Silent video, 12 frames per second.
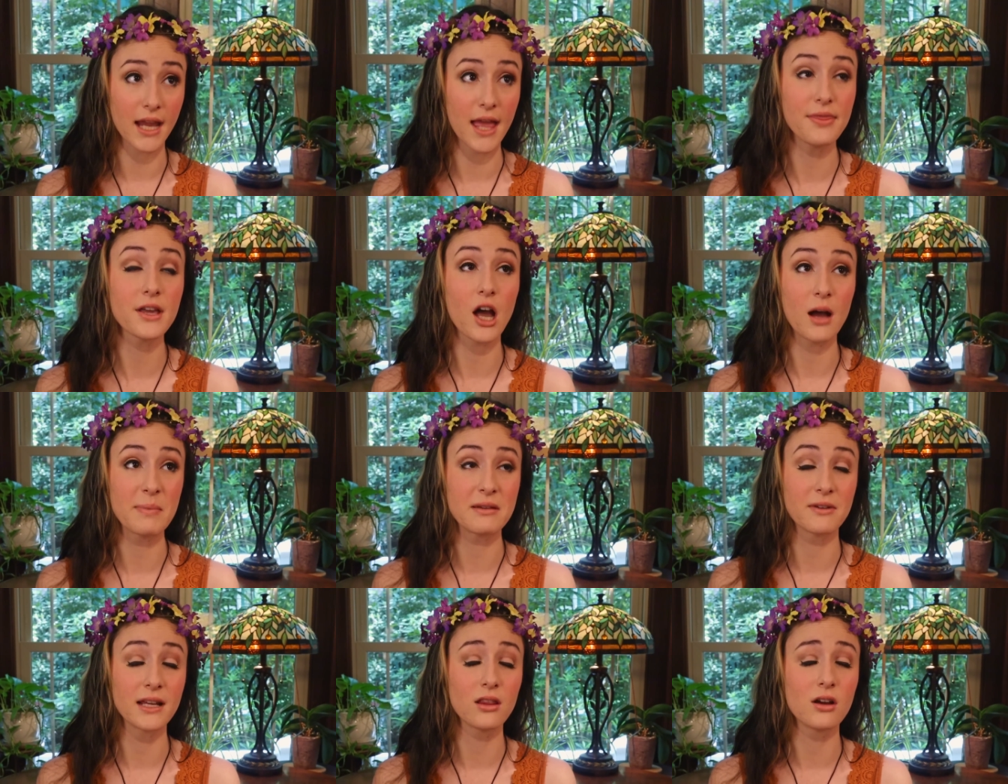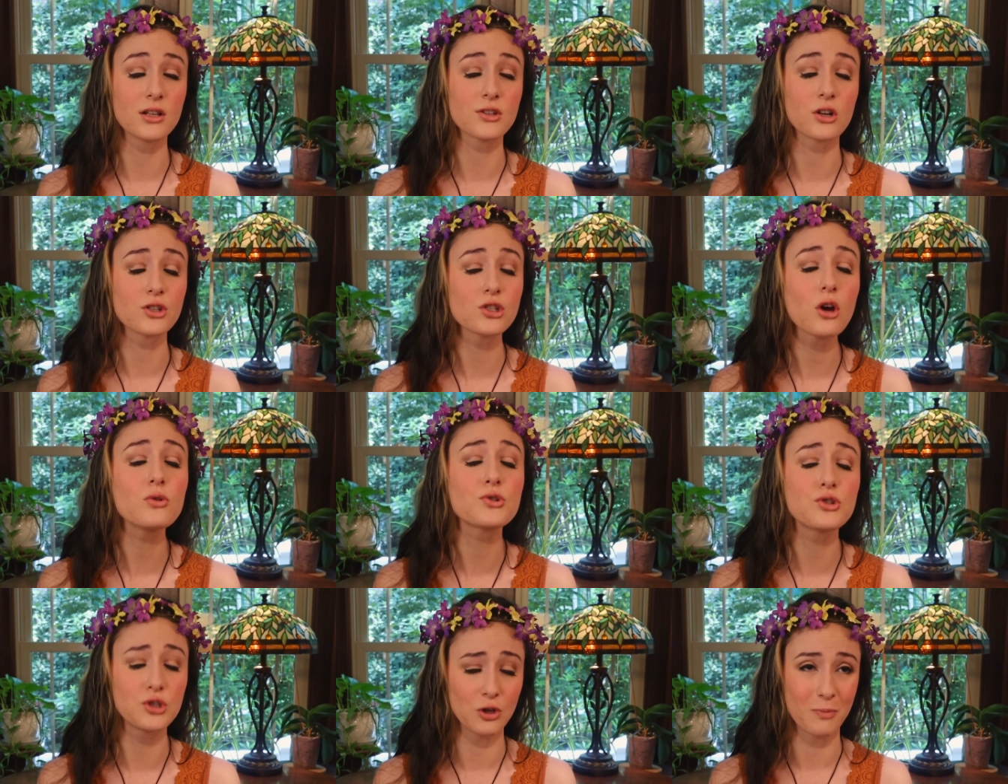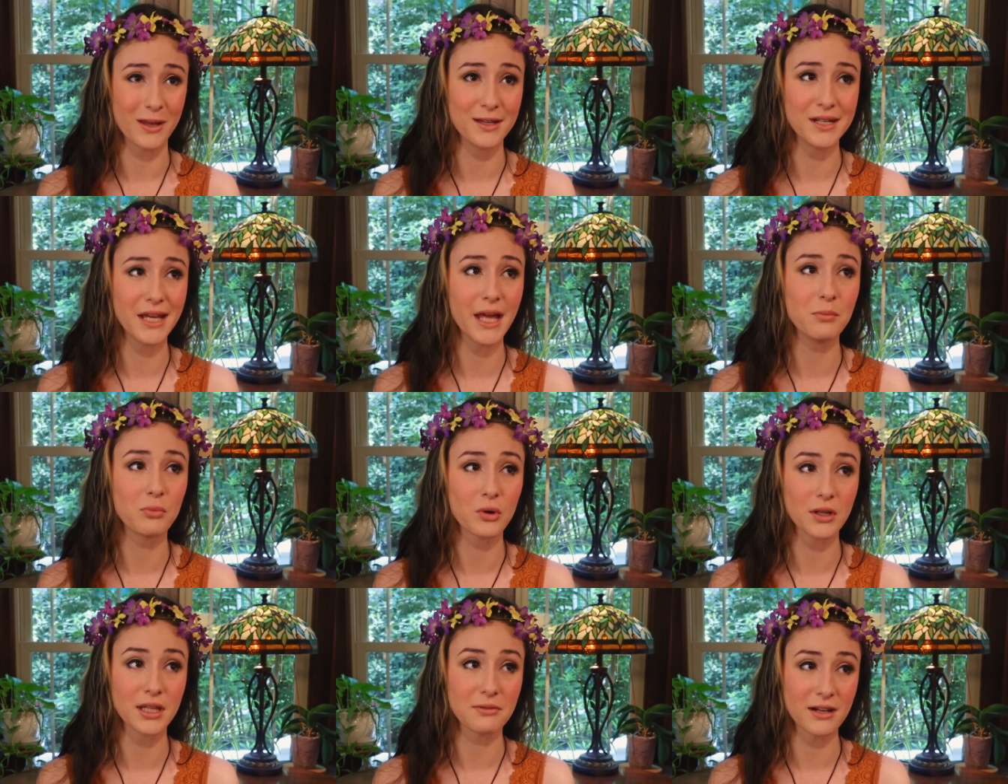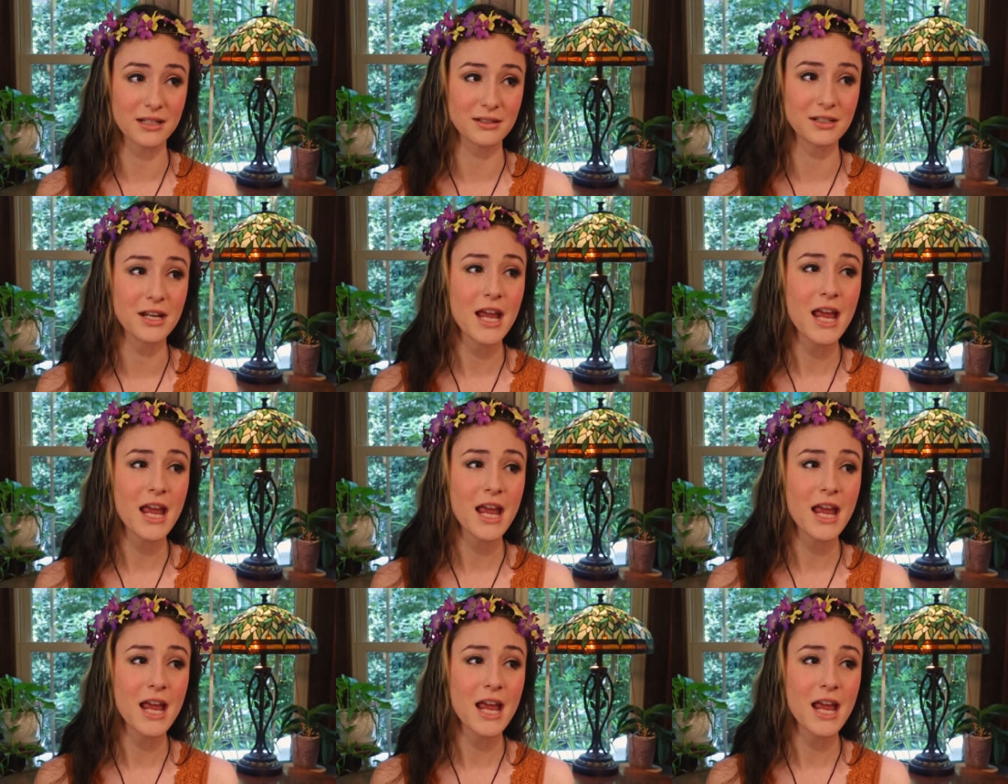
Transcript: again, the copyright laws are so stupid and poorly written